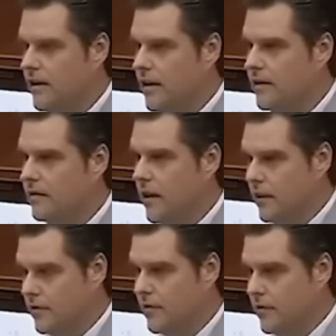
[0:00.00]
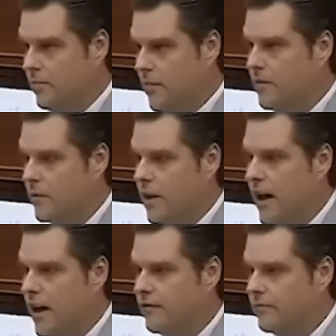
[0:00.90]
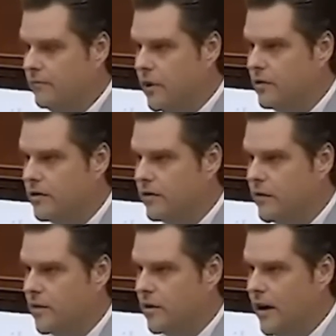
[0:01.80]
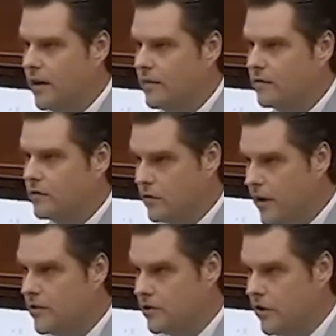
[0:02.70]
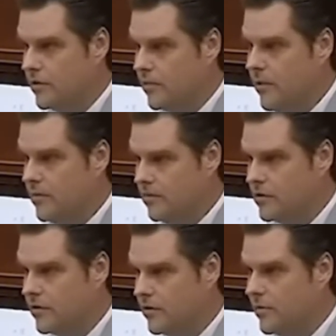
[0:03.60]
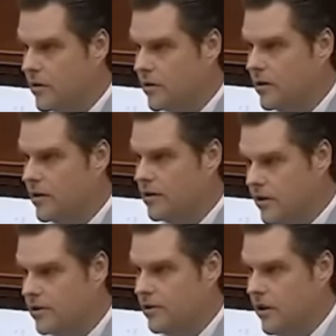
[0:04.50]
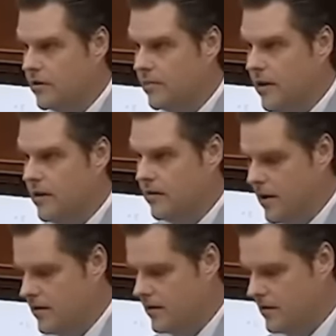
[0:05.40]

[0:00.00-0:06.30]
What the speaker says: And of the men we have, most of them are not transgender men. Most of them are cisgender men, right?